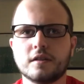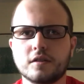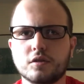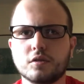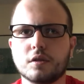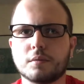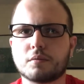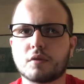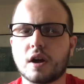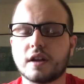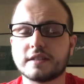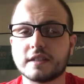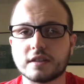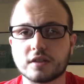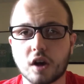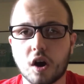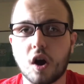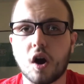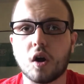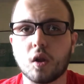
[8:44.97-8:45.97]
do the
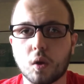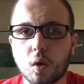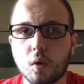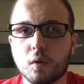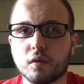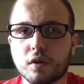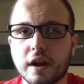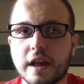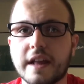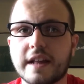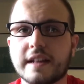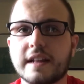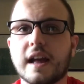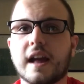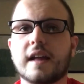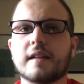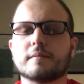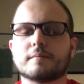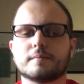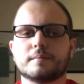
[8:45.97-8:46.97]
process all over
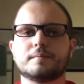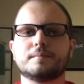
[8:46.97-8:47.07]
again.